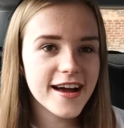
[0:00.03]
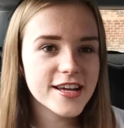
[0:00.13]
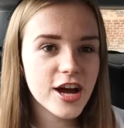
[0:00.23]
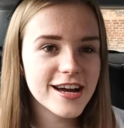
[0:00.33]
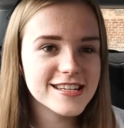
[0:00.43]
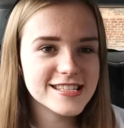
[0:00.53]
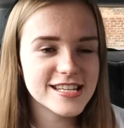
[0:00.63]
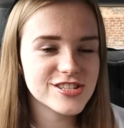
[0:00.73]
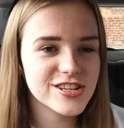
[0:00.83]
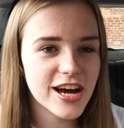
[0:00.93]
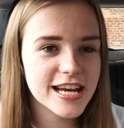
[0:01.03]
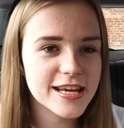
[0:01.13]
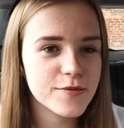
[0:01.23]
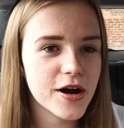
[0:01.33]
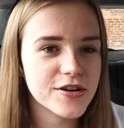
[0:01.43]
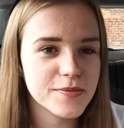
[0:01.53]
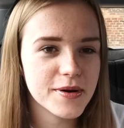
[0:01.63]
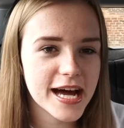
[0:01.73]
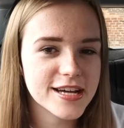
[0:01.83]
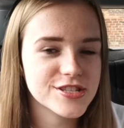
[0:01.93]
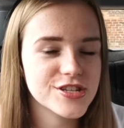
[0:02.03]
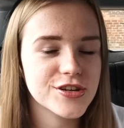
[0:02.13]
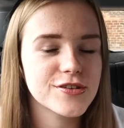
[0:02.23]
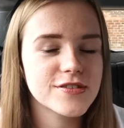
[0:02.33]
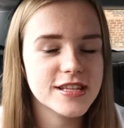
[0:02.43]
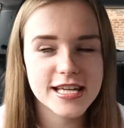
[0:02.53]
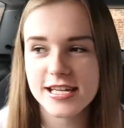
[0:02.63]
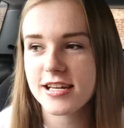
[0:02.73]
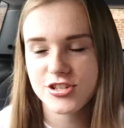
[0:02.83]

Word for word: Hi guys, it's Charlie. Welcome back to the